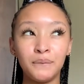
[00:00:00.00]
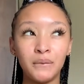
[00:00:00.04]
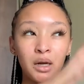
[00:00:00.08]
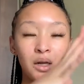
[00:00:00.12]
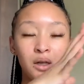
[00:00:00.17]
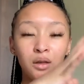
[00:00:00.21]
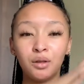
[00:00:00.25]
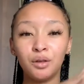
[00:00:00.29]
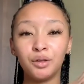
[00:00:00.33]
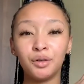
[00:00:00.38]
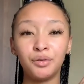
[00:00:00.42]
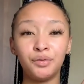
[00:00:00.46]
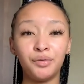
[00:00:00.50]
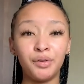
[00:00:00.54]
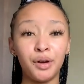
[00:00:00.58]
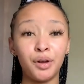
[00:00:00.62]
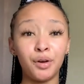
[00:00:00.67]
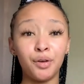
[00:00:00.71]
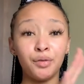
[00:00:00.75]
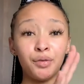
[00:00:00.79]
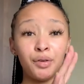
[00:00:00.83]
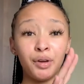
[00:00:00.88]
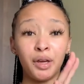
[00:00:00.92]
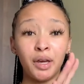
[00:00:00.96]
little
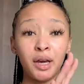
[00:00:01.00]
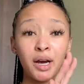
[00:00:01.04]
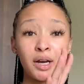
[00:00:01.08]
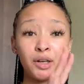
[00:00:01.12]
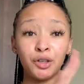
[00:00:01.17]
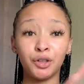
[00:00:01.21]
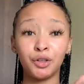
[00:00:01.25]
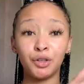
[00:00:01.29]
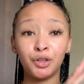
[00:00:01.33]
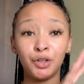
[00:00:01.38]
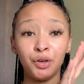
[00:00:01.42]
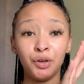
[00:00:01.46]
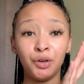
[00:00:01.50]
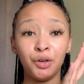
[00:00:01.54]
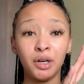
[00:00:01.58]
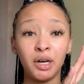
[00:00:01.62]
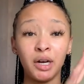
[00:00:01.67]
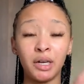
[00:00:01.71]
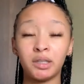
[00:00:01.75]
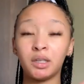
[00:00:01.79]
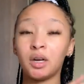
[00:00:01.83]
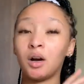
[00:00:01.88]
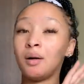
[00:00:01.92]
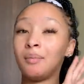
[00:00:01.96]
video over here just showing you
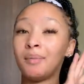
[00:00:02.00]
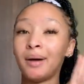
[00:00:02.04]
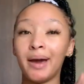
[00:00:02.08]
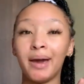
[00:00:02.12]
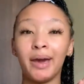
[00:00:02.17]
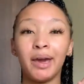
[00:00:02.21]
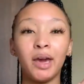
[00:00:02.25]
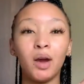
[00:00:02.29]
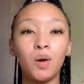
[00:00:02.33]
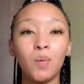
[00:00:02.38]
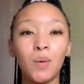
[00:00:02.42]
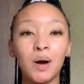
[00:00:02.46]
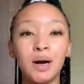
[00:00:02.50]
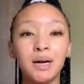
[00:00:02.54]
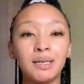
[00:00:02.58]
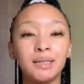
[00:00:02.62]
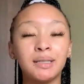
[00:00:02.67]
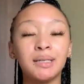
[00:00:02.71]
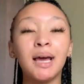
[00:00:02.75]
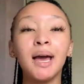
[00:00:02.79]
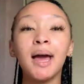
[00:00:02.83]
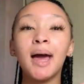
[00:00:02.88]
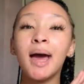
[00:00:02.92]
guys how my hair was